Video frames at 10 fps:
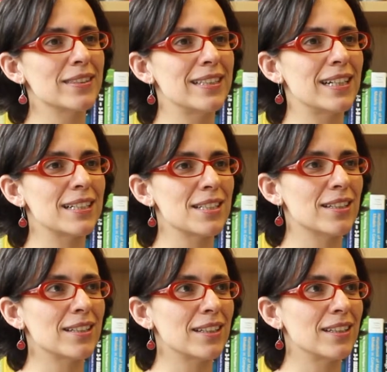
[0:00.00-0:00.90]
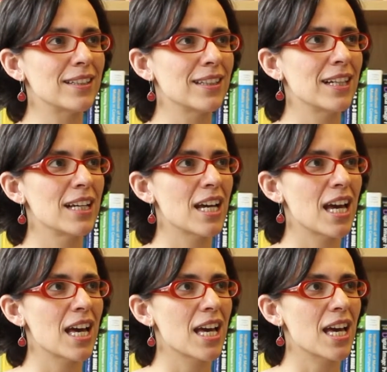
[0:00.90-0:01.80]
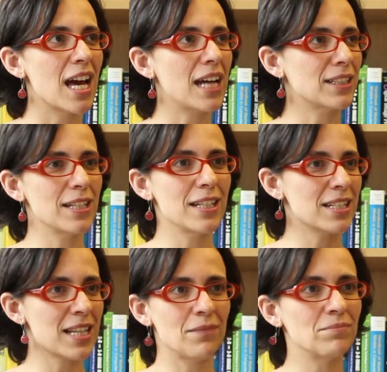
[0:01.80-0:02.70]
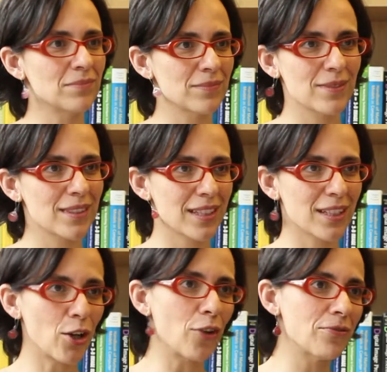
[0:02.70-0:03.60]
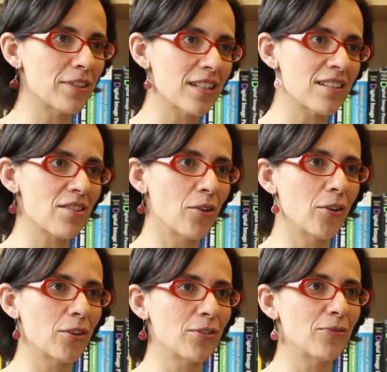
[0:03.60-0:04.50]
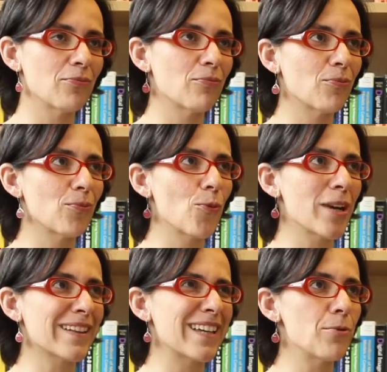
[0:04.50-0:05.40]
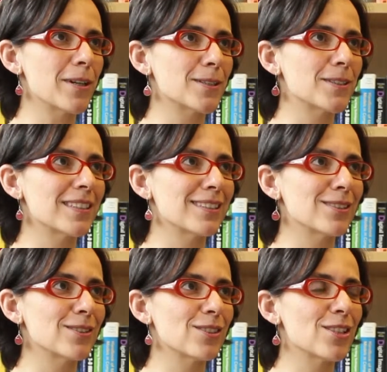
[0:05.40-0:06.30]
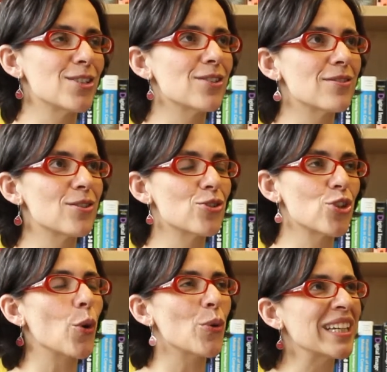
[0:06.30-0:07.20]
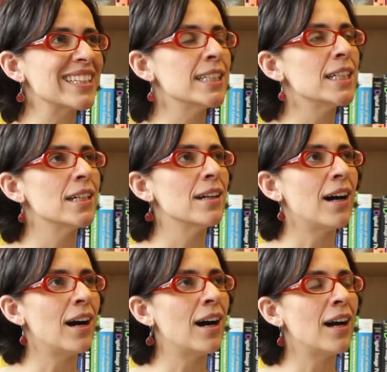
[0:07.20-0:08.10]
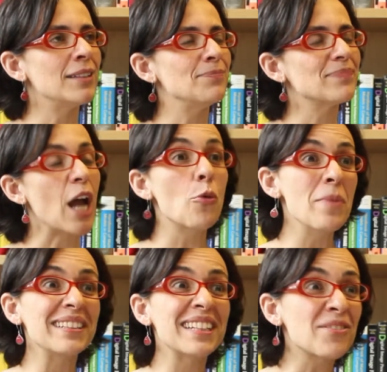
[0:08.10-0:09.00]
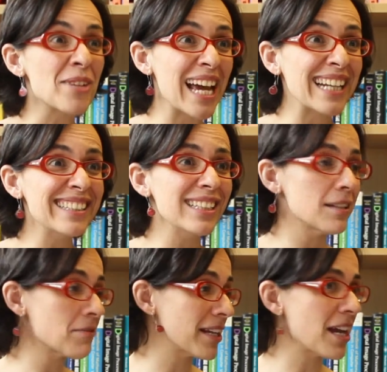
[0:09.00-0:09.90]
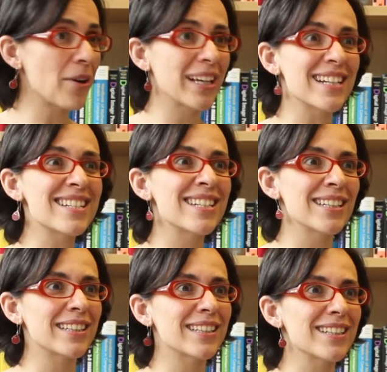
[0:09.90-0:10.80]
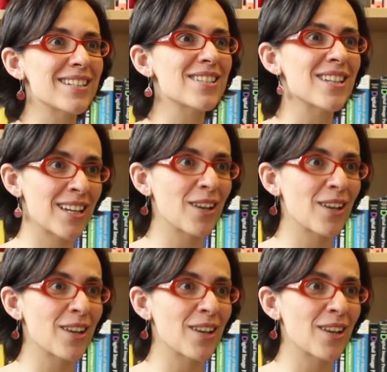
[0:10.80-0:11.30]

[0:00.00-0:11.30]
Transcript: that attending some conference where they were showing augmented reality, and right now I can see that it is